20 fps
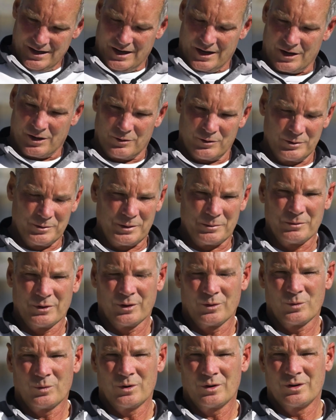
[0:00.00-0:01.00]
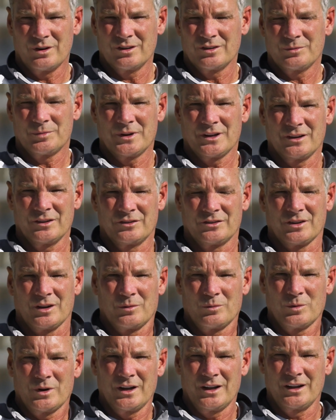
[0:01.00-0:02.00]
I don't remember the words, but in
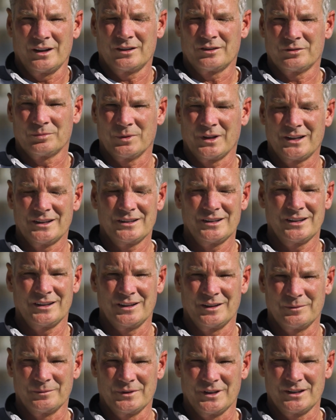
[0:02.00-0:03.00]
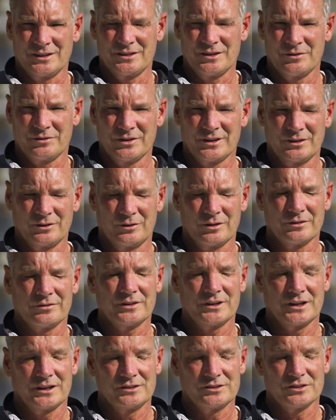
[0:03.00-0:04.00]
some way explained to him that
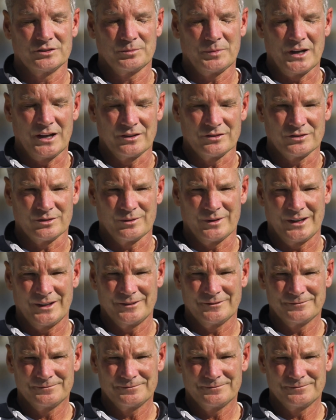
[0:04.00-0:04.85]
Griffin had just passed away.